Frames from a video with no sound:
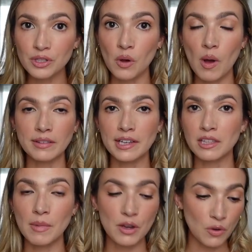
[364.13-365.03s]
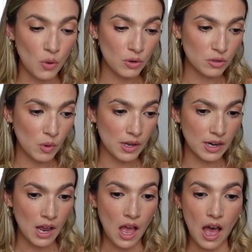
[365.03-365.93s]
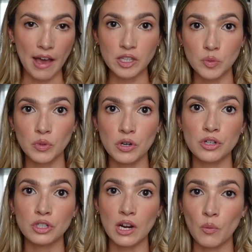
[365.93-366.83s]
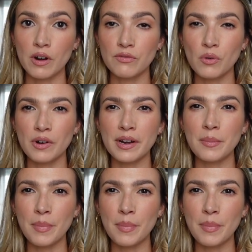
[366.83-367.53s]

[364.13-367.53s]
so unlike the Michael Kors one, I splurged and went for it.